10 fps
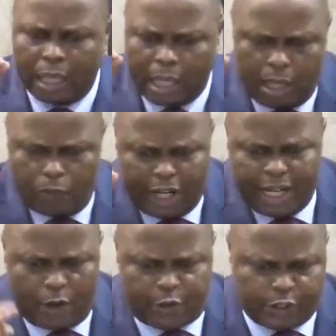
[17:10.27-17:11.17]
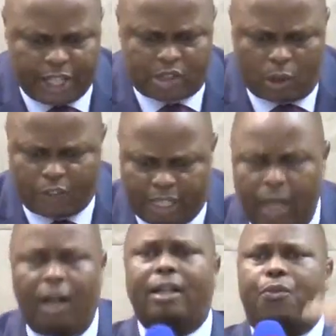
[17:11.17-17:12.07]
If we are friends of
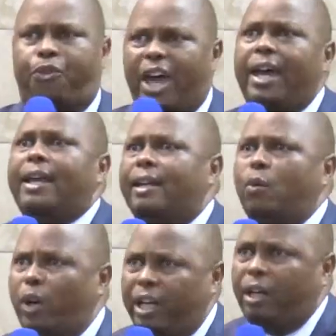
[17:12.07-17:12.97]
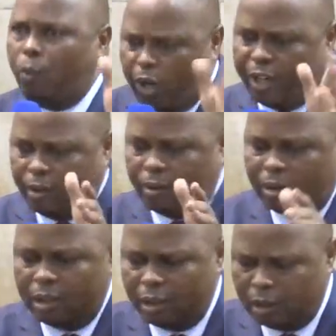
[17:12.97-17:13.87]
God, then we will
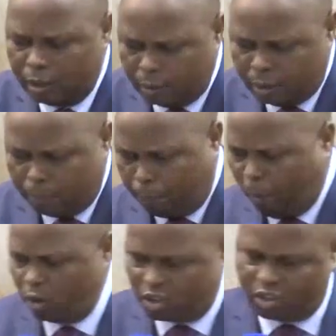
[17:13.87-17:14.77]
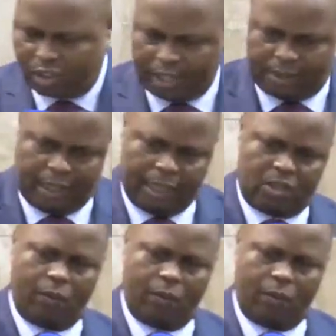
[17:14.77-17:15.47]
possess the gates